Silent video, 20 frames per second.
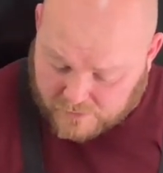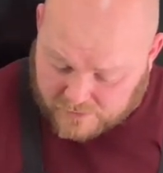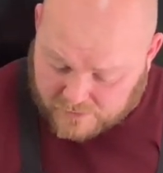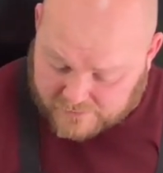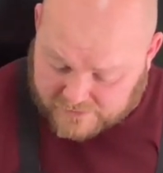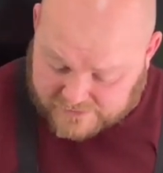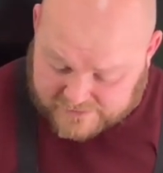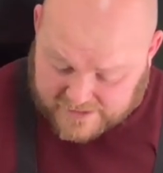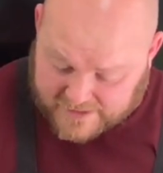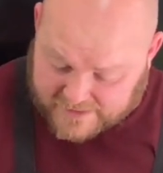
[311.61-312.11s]

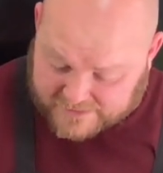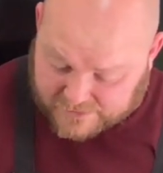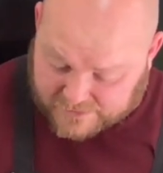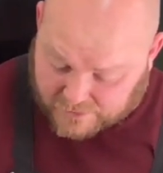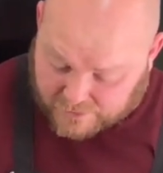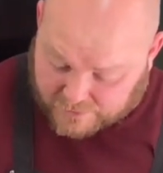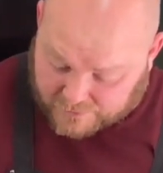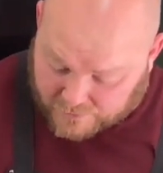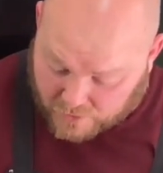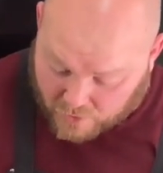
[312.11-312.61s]
These eggs
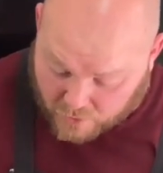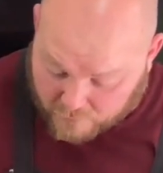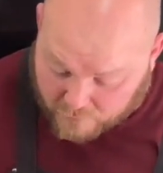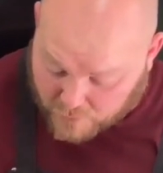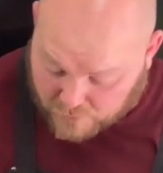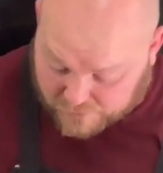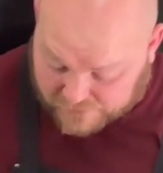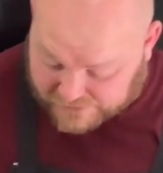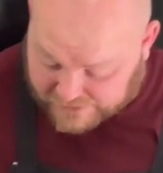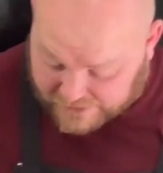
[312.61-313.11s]
are
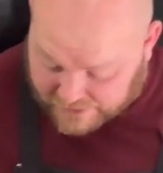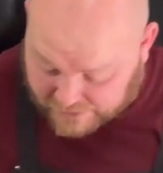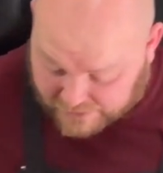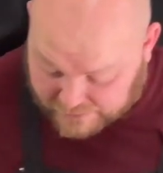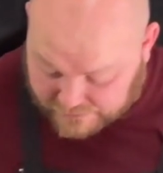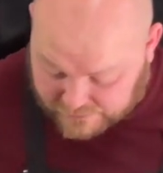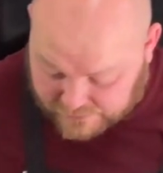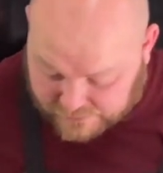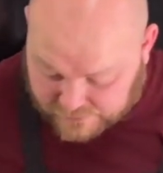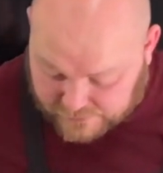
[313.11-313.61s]
almost
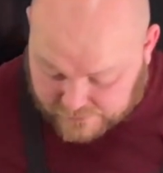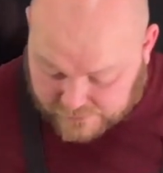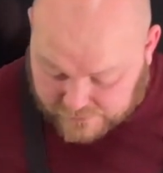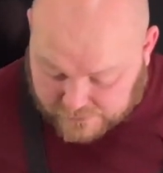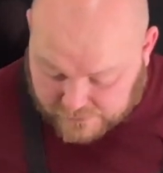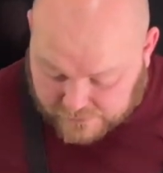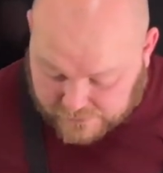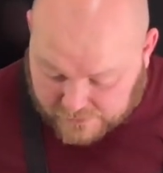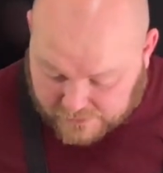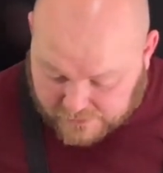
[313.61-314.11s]
done.
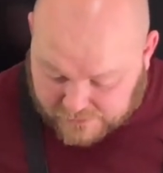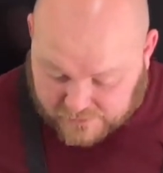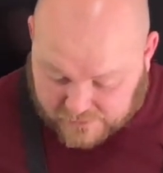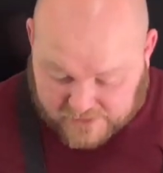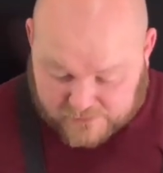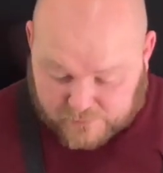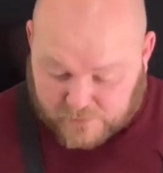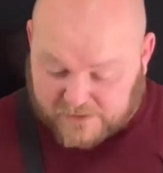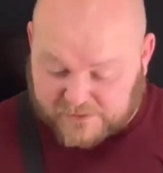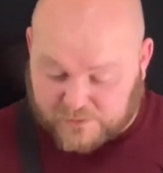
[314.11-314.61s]
So I
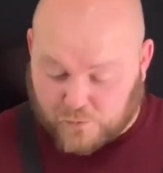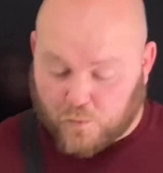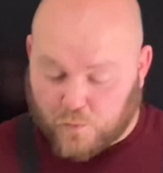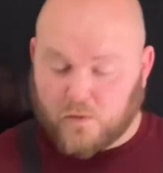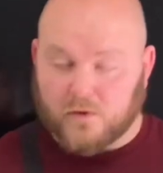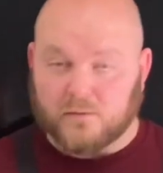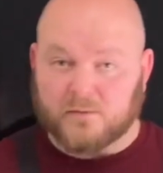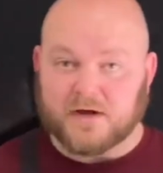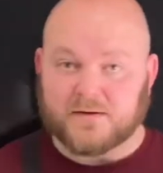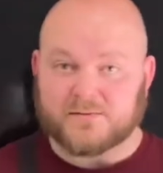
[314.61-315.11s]
just want it to
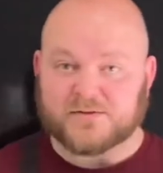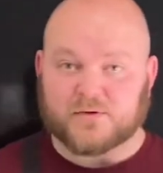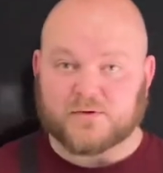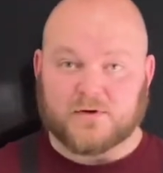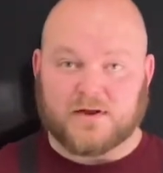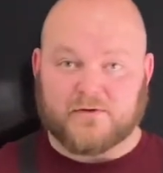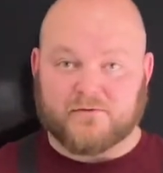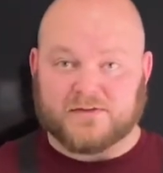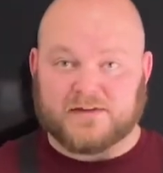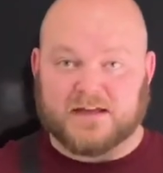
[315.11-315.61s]
warm up so
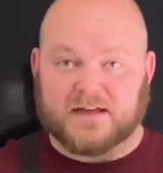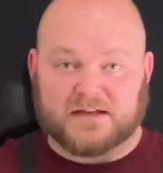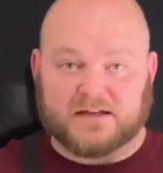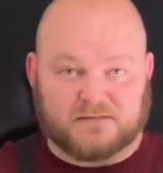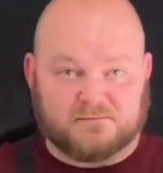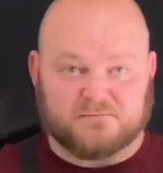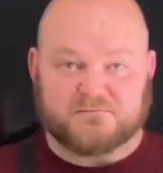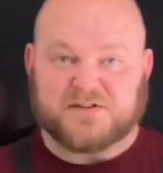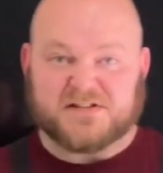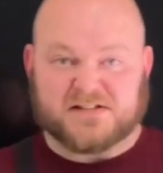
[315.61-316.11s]

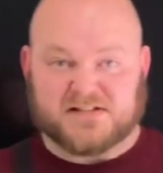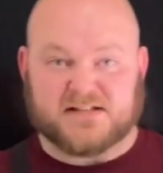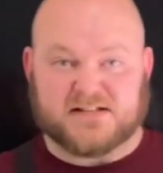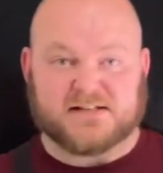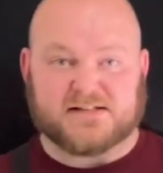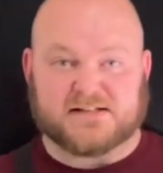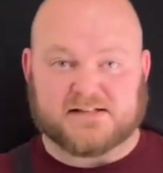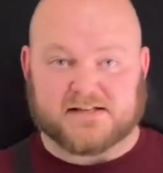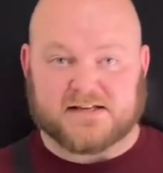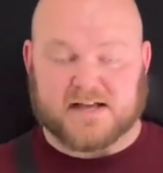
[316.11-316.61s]
everything
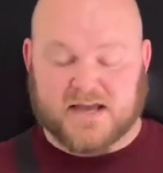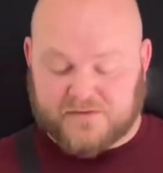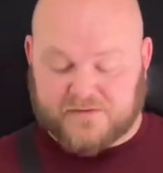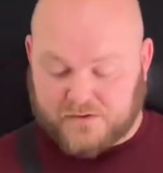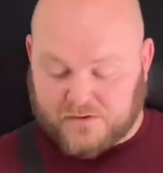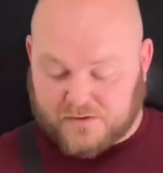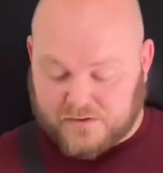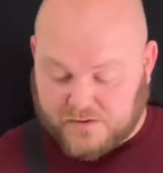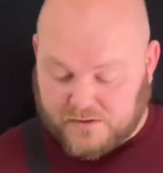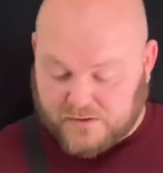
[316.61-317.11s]
sticks
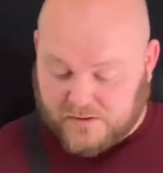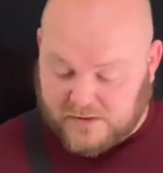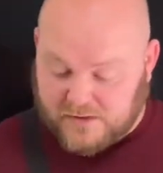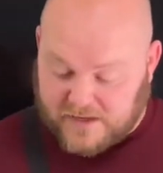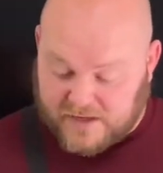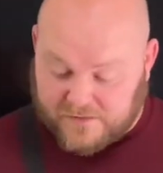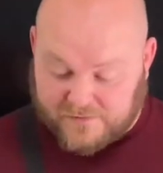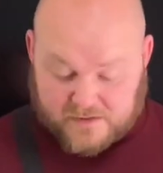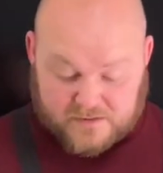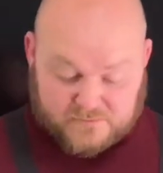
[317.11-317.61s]
together,
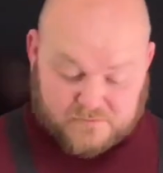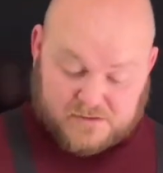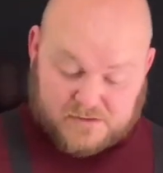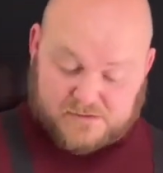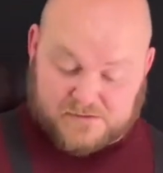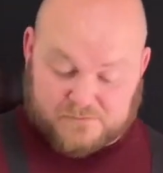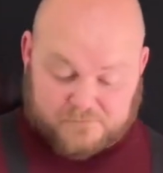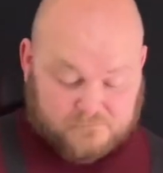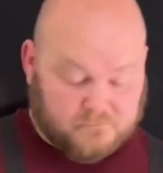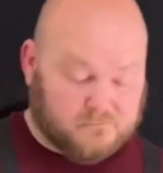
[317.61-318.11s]
and then
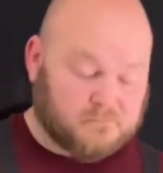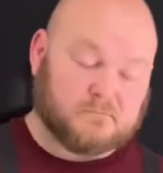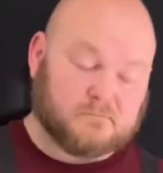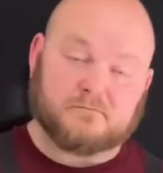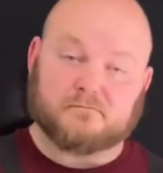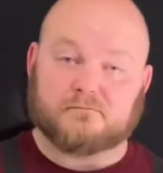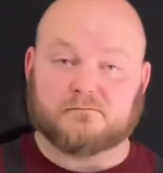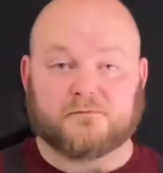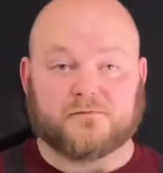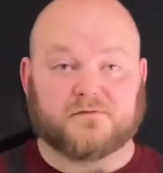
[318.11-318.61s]
just
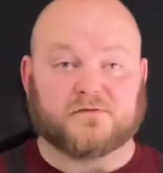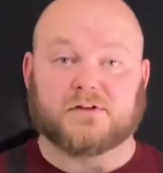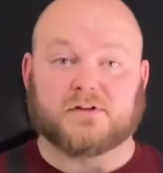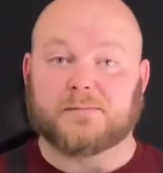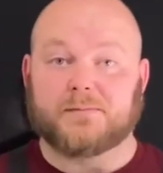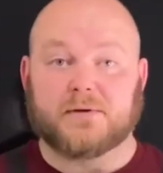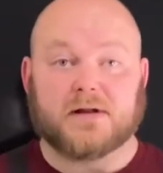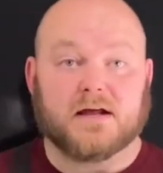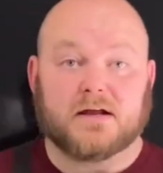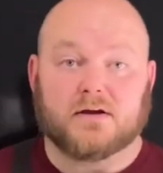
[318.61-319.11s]

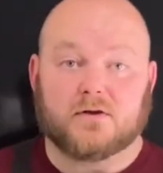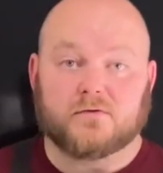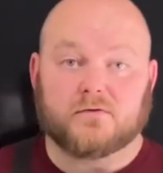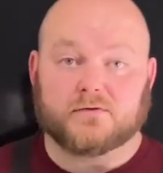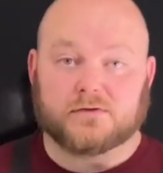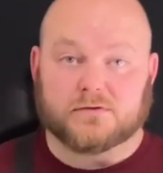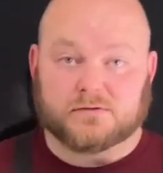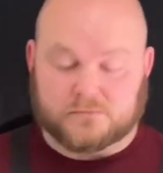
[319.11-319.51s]
flip it on over.